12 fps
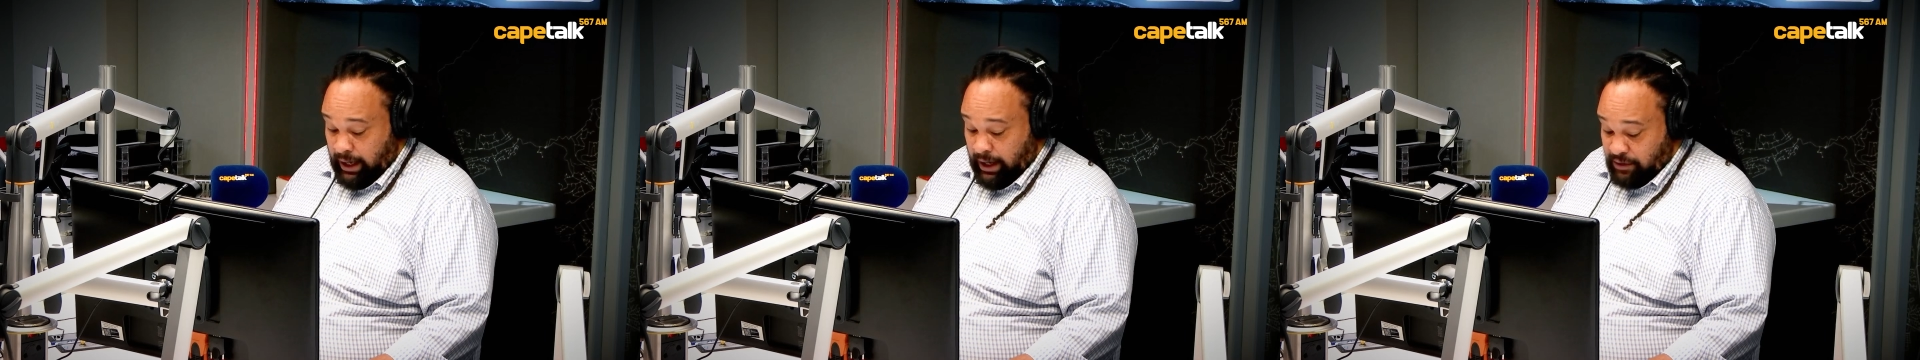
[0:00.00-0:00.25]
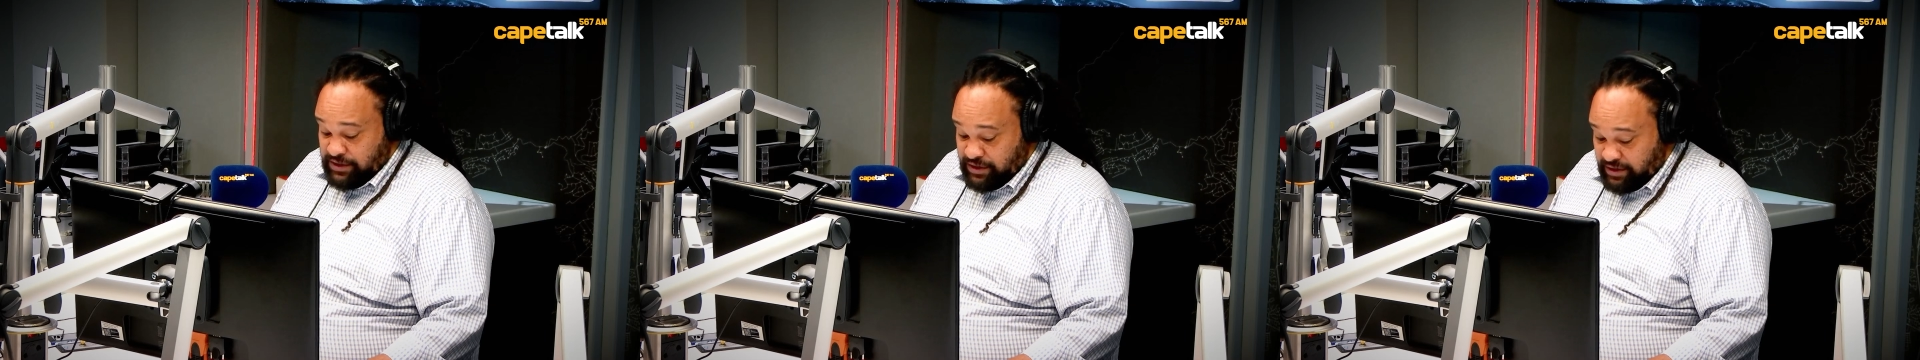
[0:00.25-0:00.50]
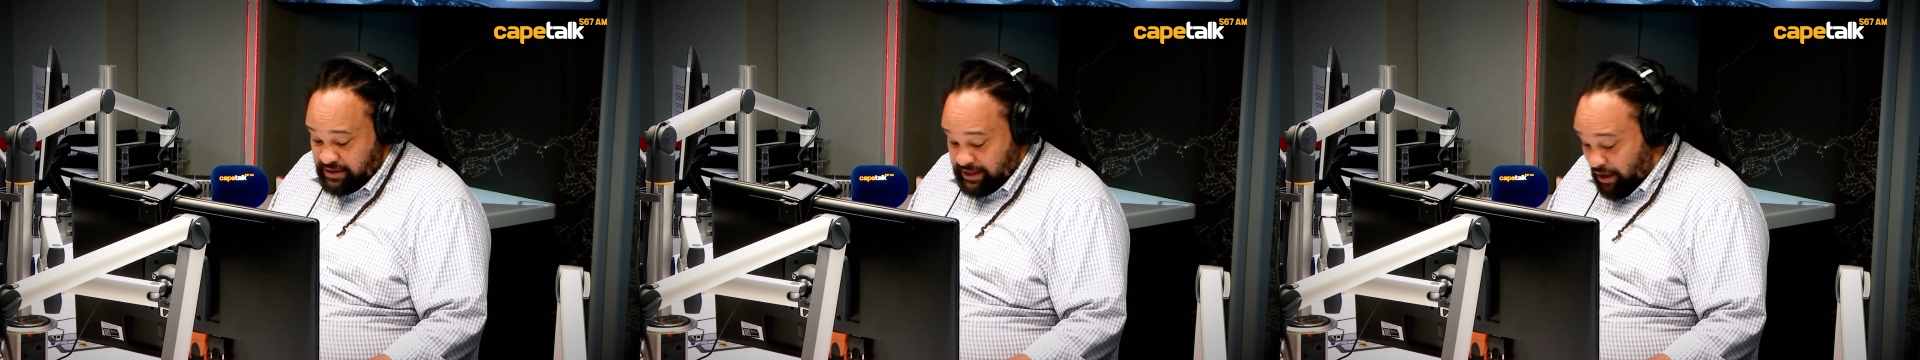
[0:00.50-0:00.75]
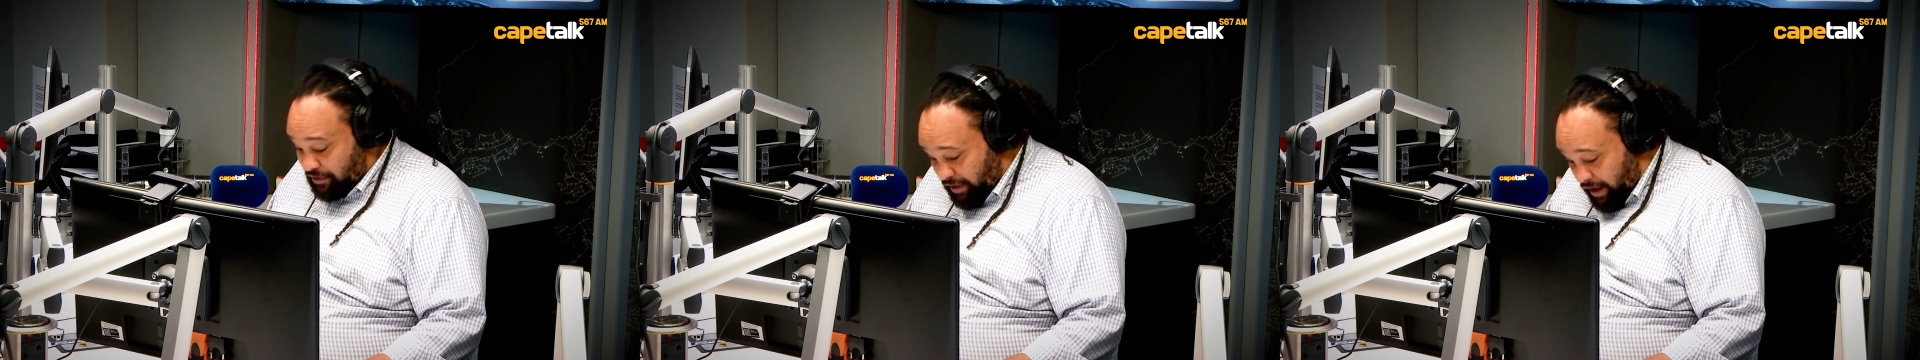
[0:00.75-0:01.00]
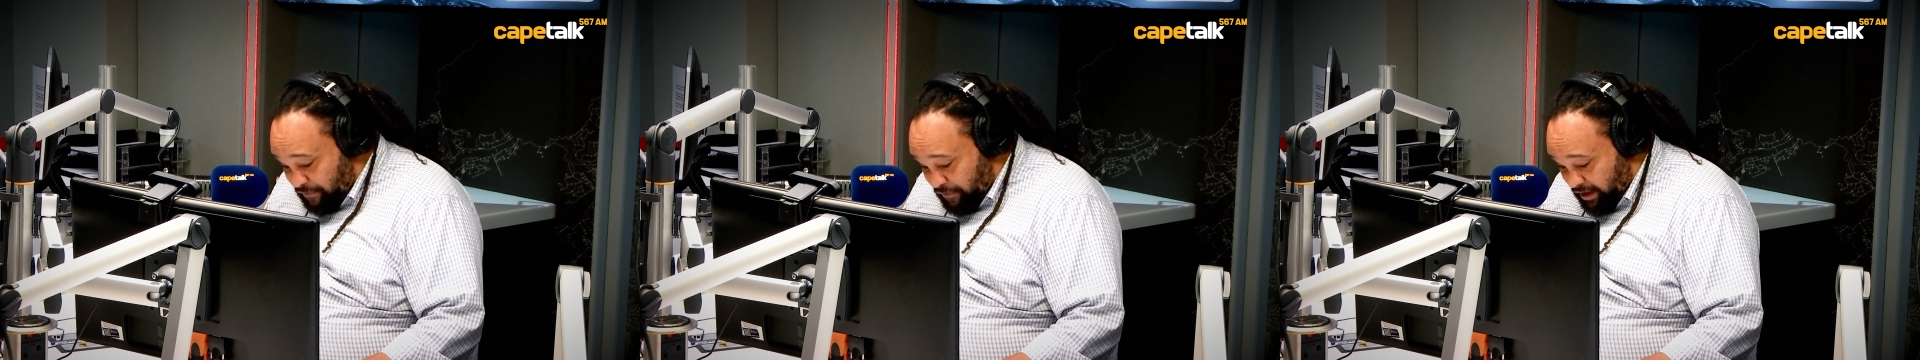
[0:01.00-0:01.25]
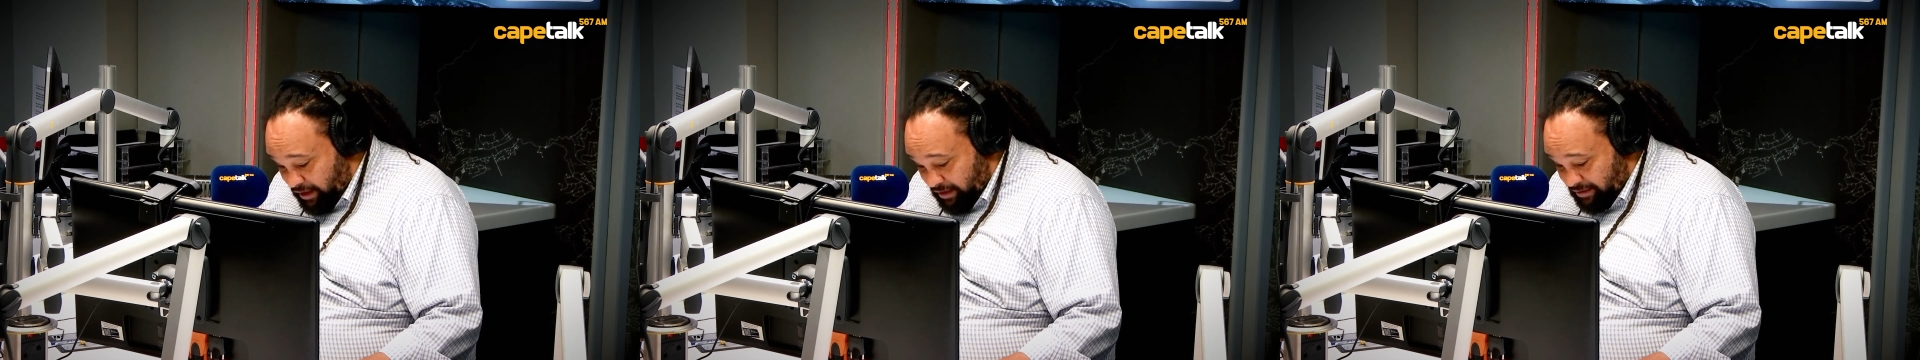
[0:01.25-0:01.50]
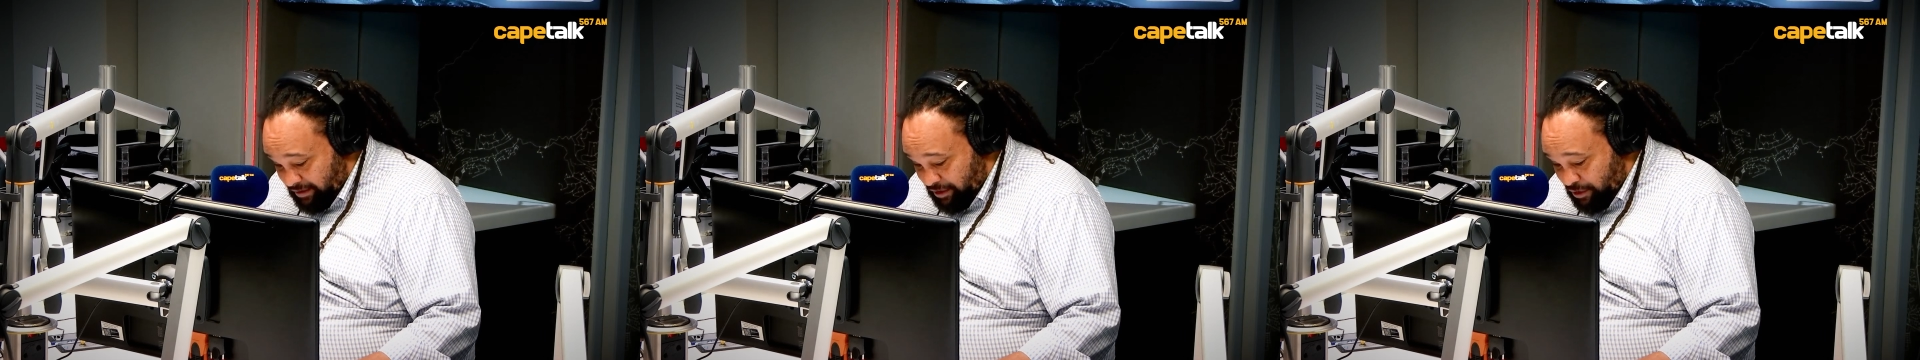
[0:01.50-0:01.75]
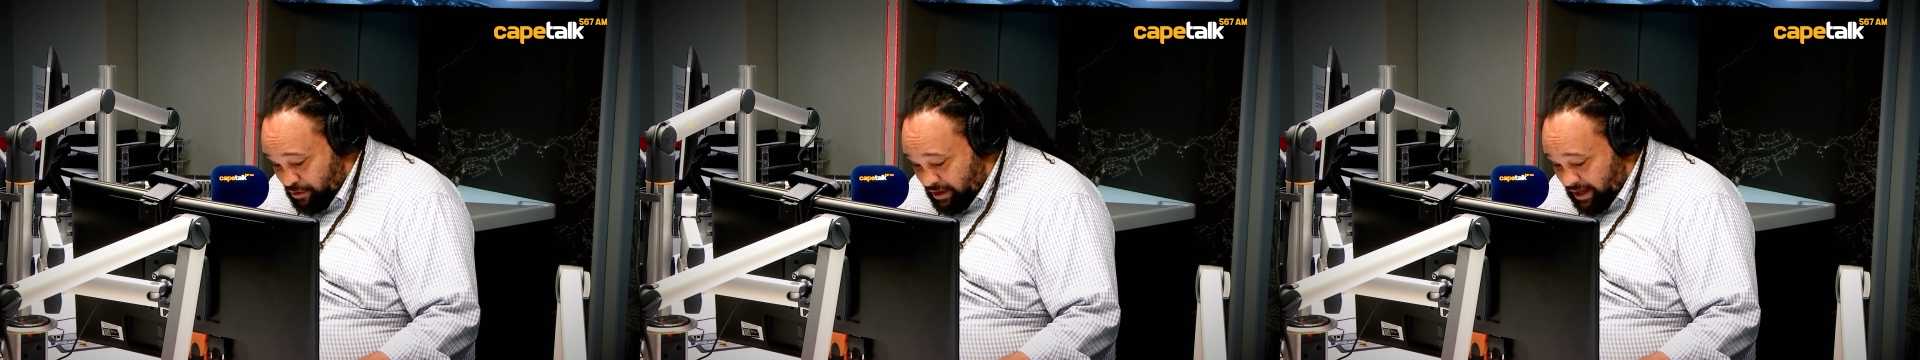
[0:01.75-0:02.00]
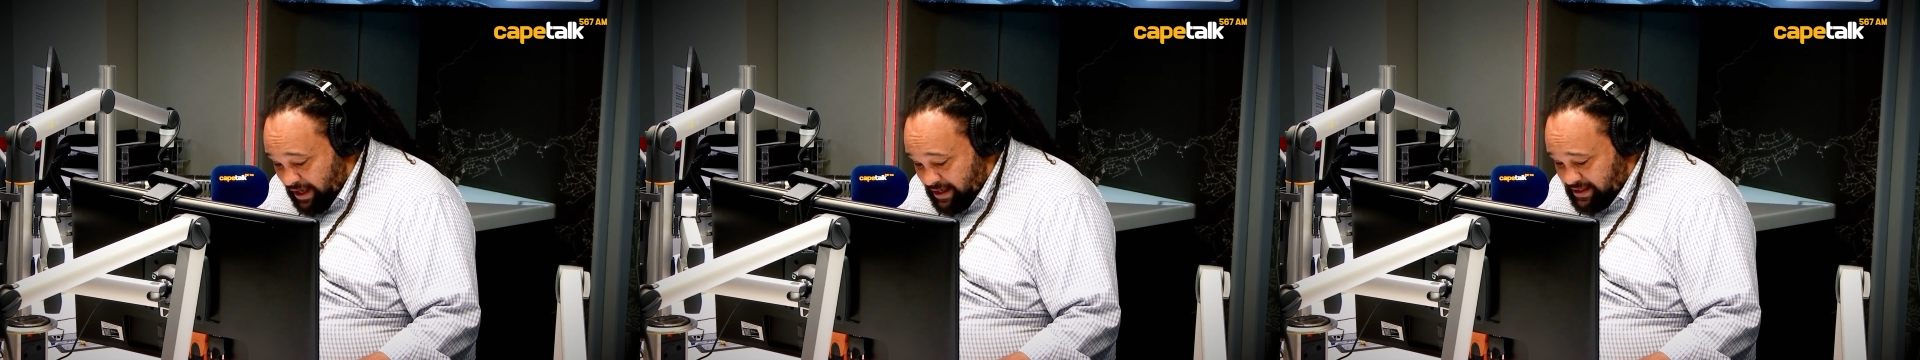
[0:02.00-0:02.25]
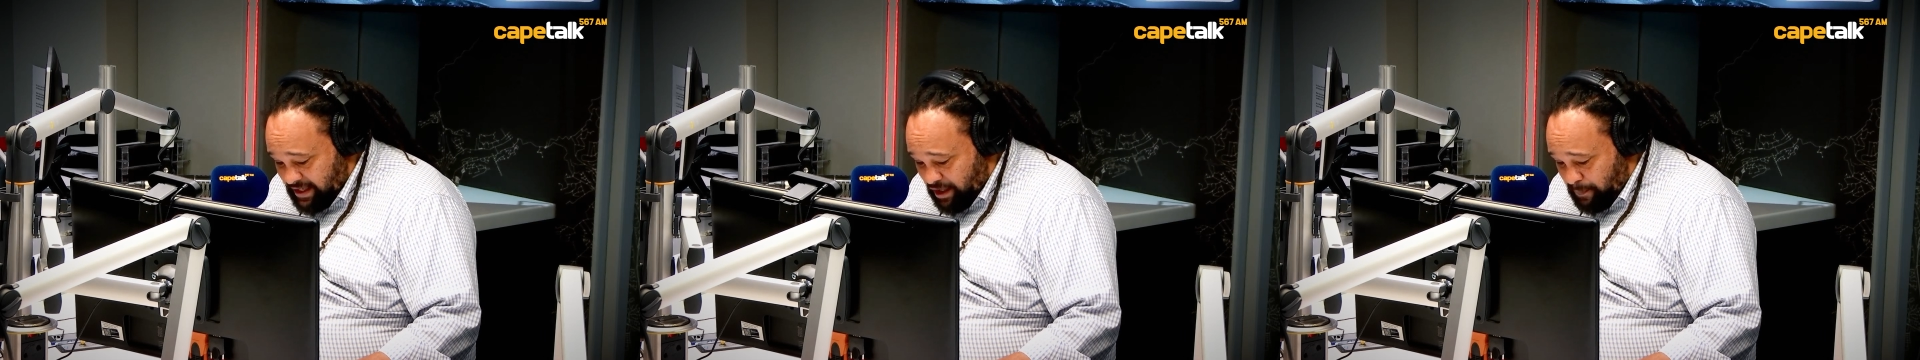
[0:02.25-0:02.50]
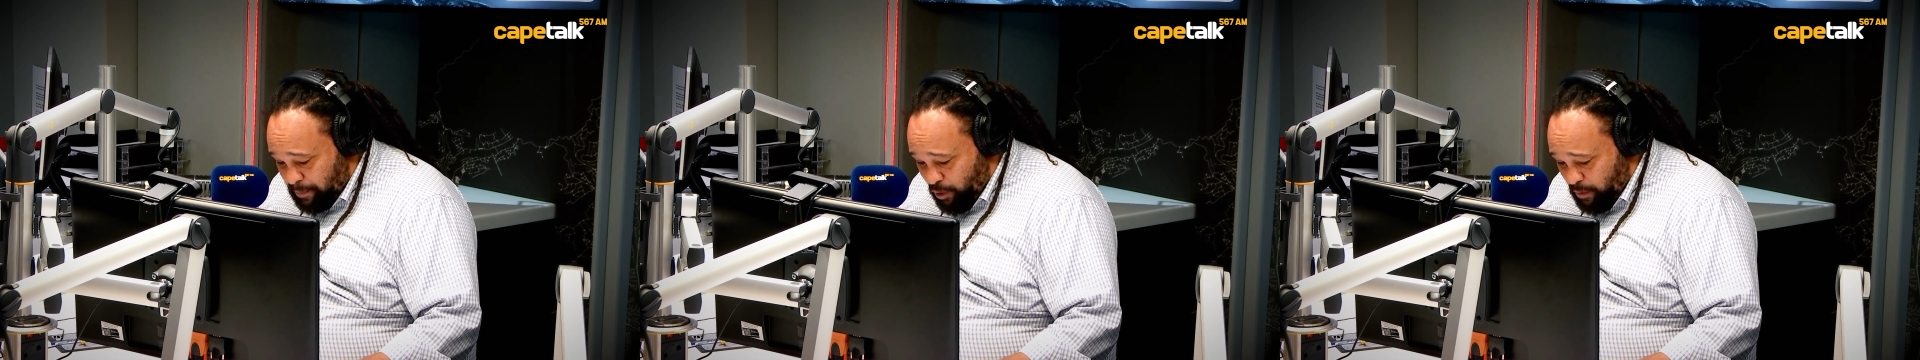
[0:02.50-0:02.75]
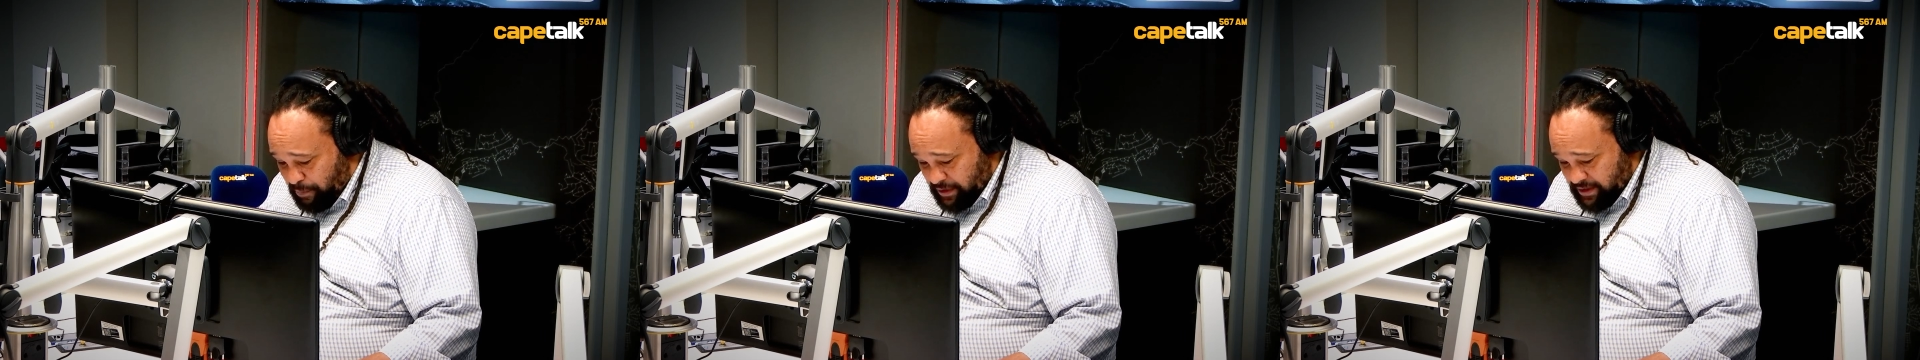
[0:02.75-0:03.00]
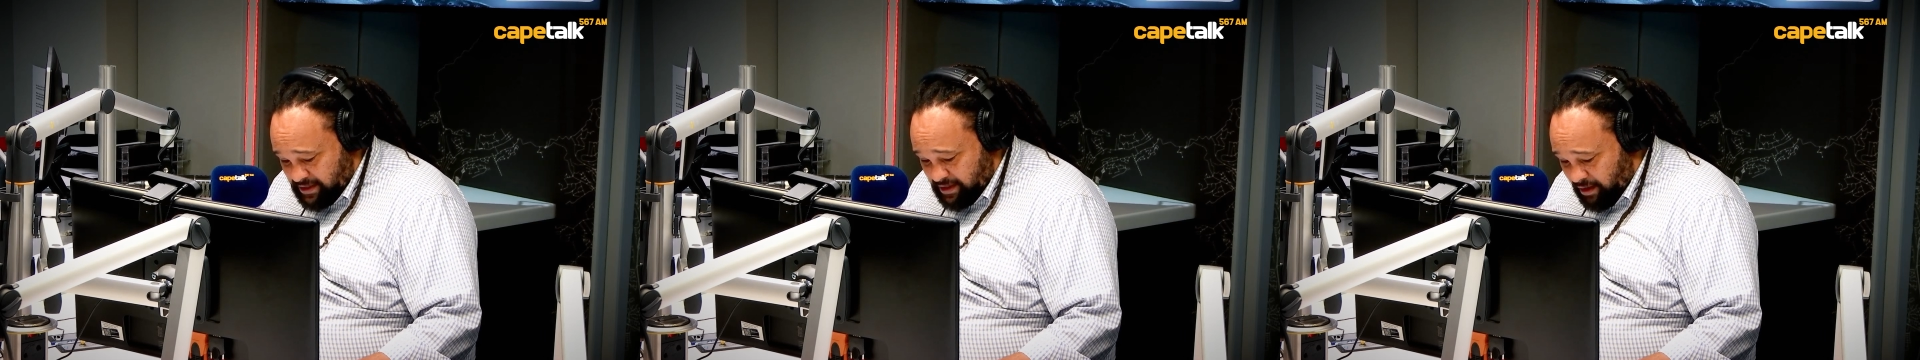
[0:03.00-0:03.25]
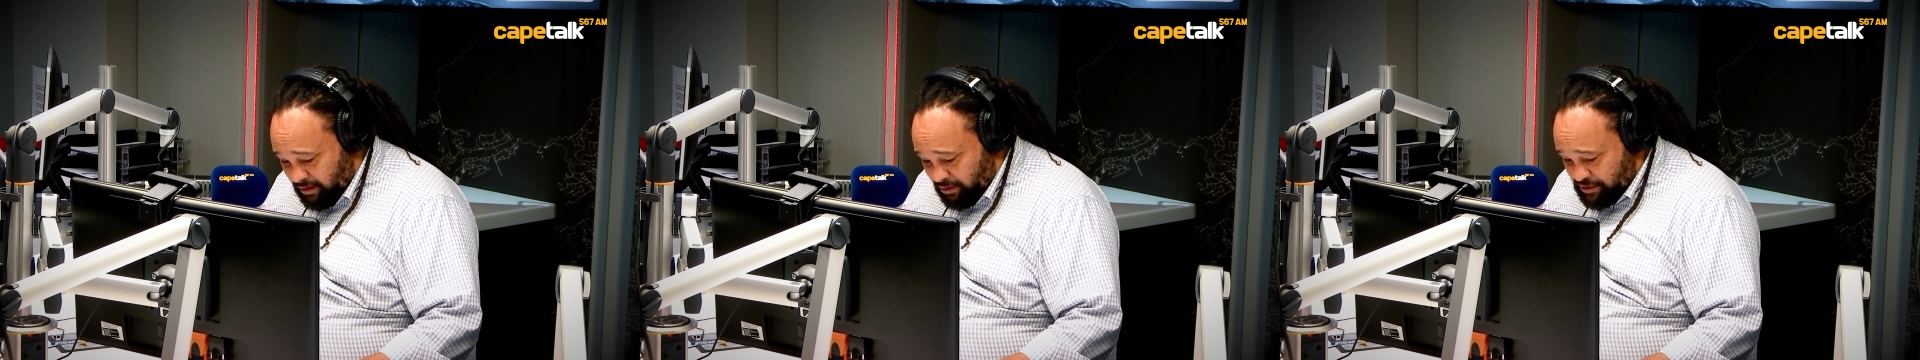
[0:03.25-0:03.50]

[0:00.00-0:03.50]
South Africa, the UK, Singapore, Brazil,